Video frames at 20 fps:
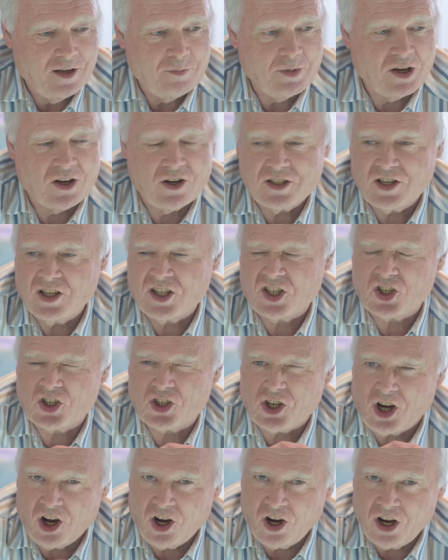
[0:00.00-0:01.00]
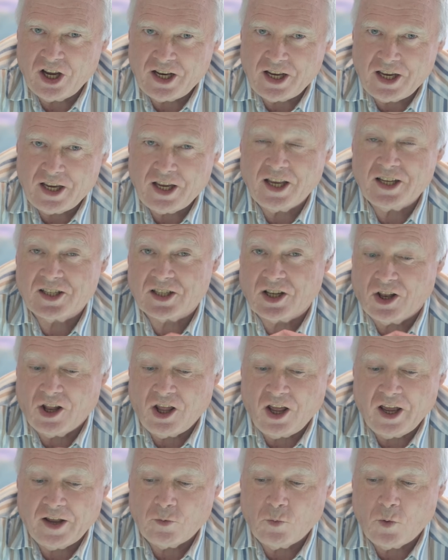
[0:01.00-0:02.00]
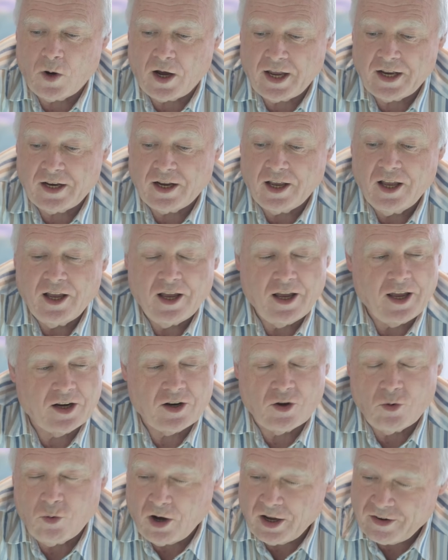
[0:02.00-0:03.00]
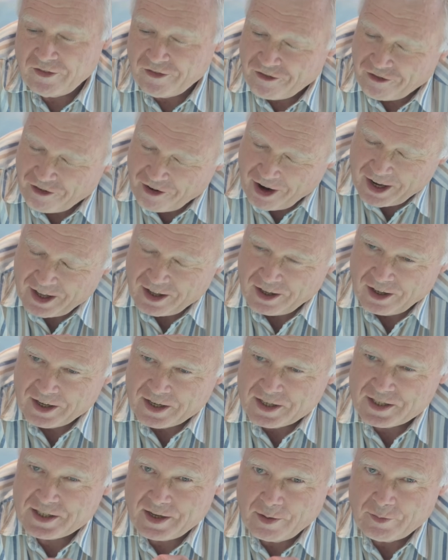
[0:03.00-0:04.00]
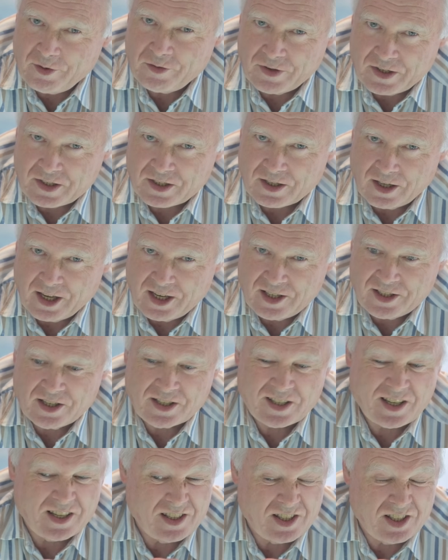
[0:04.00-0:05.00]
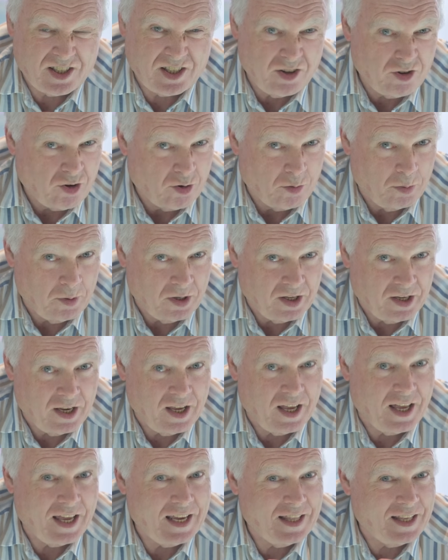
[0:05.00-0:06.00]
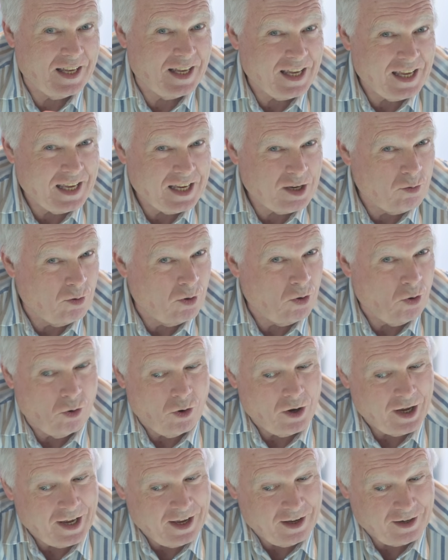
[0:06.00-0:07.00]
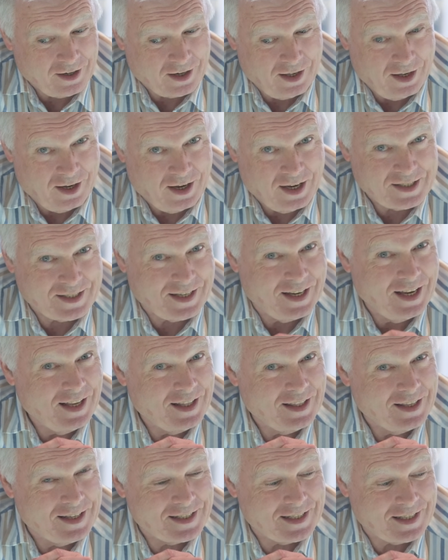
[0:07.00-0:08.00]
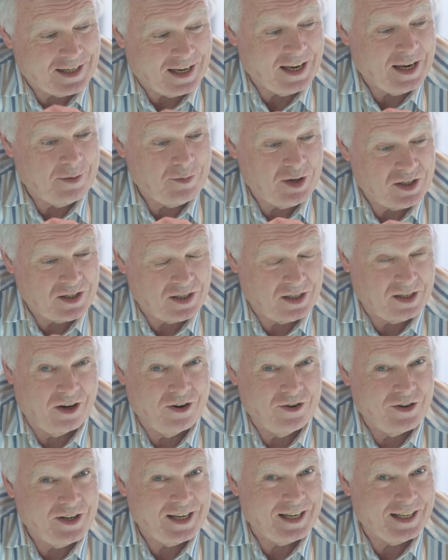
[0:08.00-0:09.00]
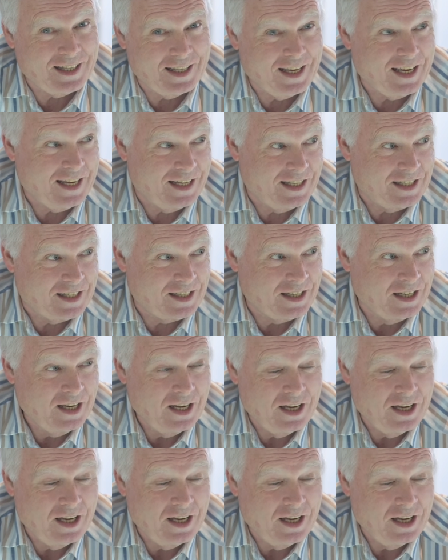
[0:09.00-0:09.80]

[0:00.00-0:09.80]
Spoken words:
Because it's tiny, it's lightweight, and quite frankly, some of its lenses considerably either equal or outclass the same Sony lens.